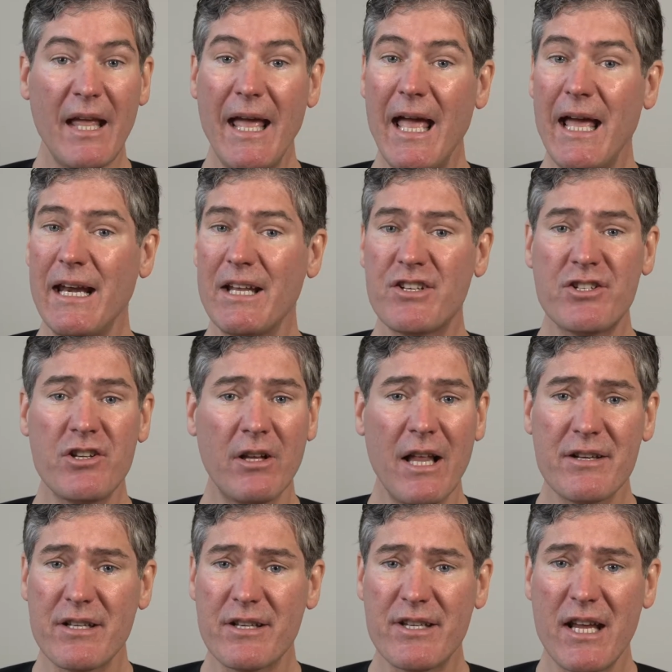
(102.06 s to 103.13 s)
And it still
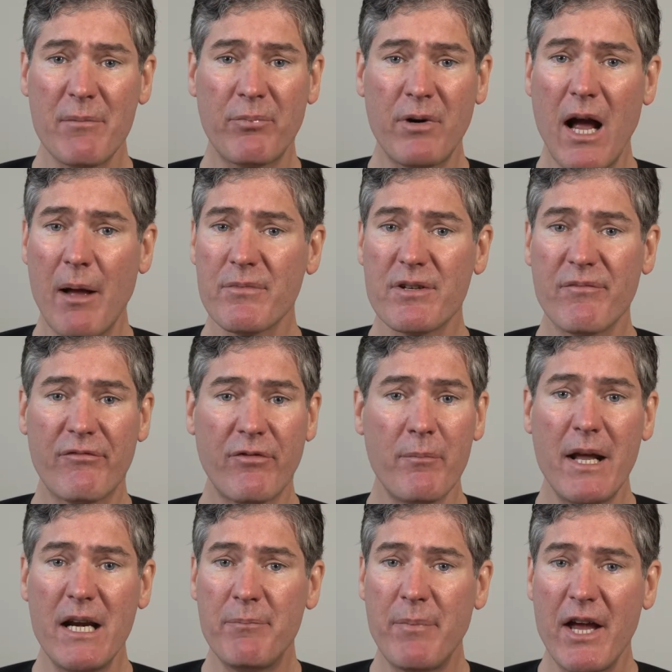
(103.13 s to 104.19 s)
has the same problems for
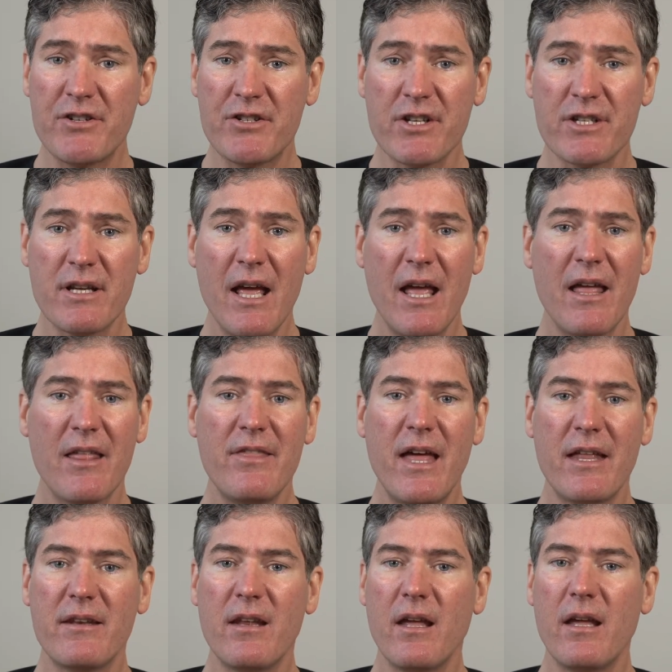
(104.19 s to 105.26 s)
many patients,
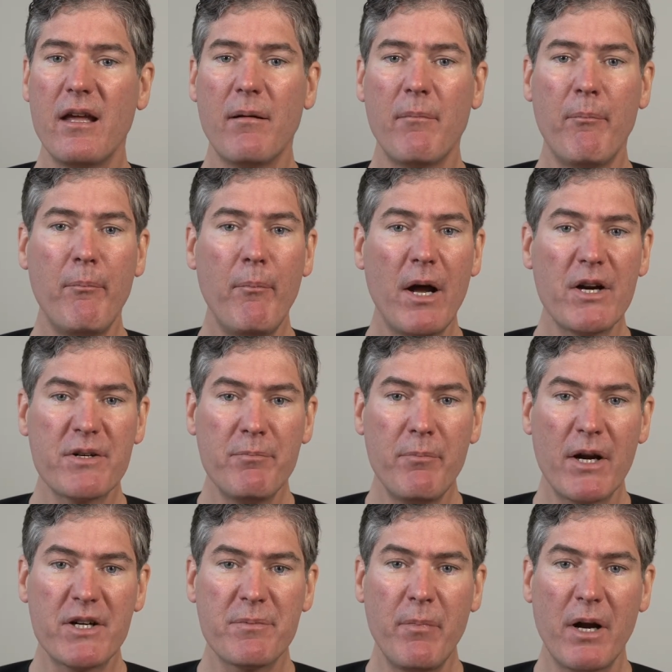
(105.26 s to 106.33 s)
that much,
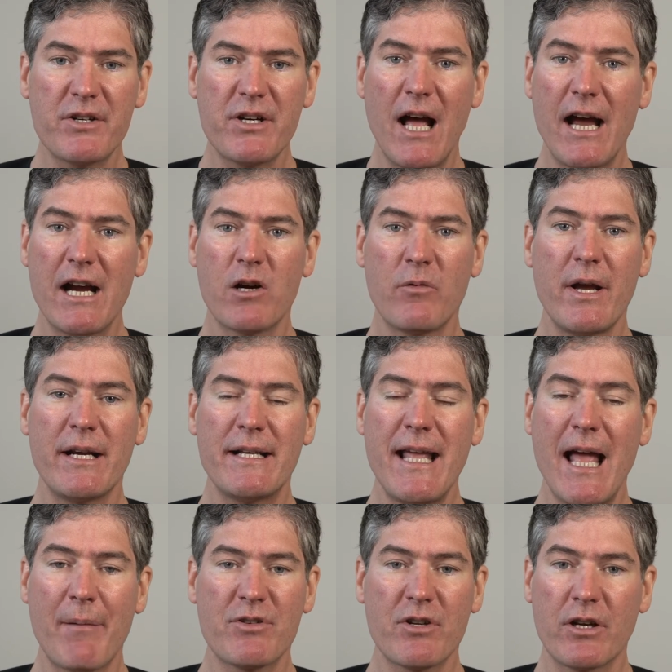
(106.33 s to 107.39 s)
much, much higher rate of
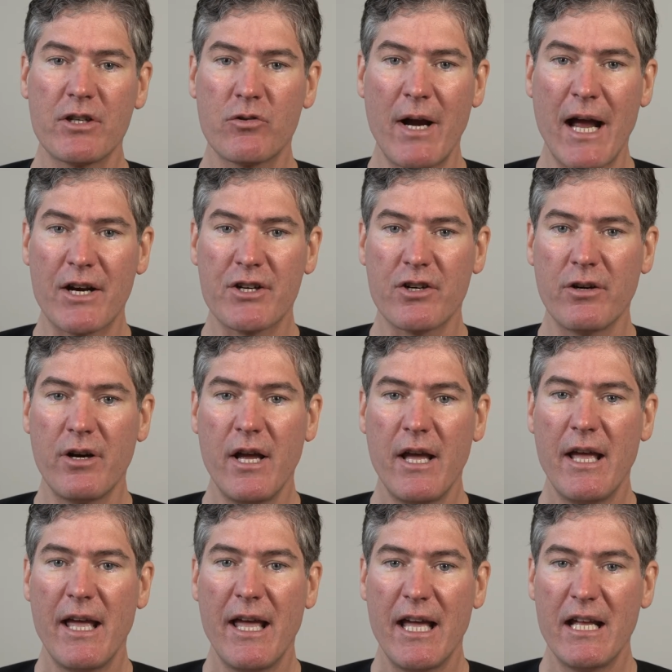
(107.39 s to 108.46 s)
capsule contracture.
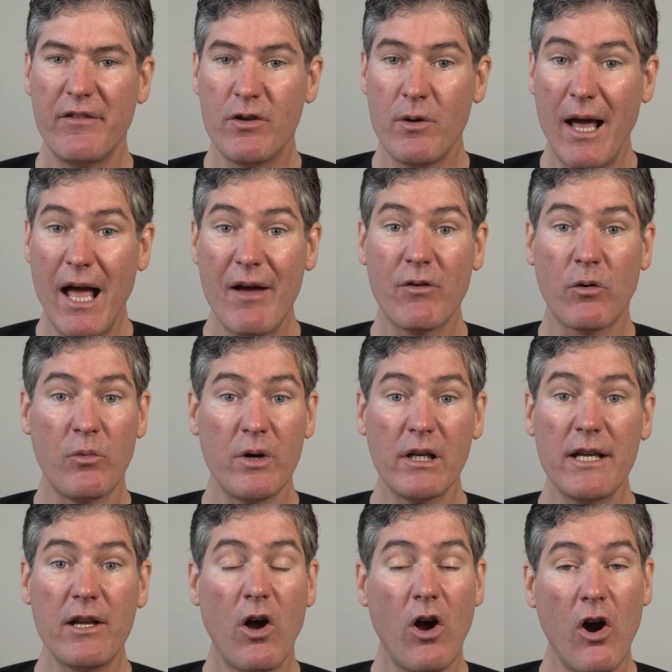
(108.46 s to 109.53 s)
And if you have a
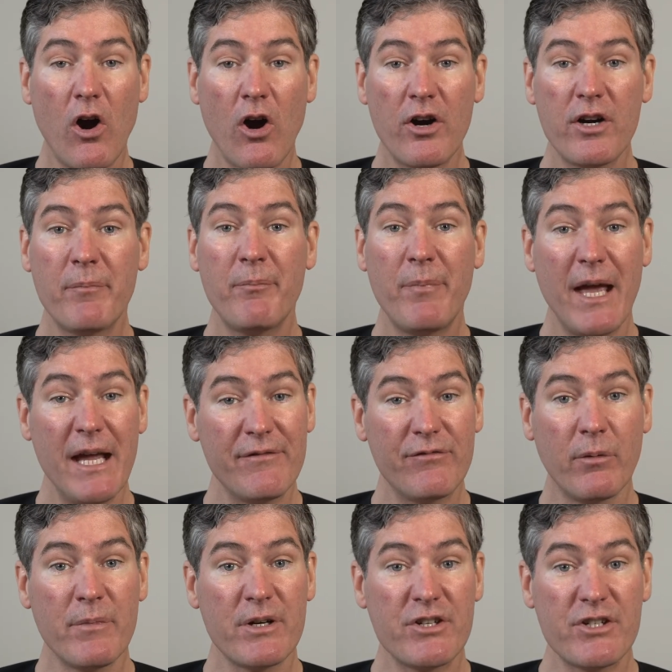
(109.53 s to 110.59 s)
really hard,
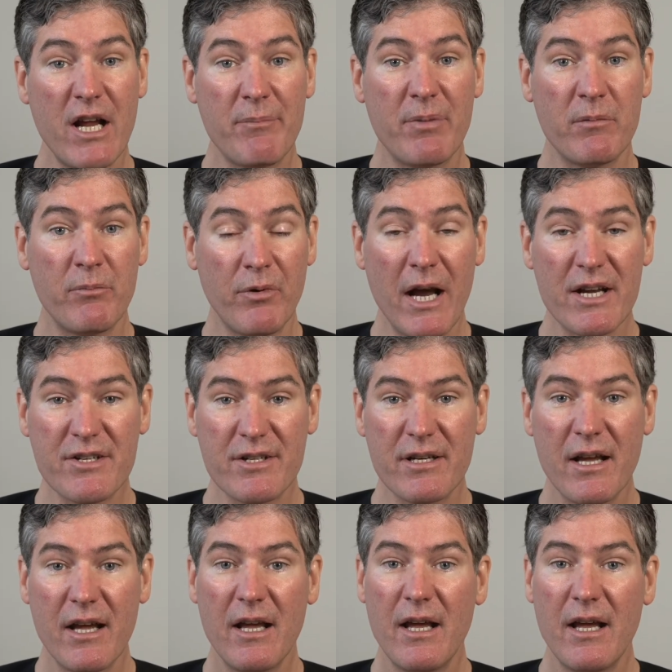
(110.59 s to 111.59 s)
painful, misshapen breast,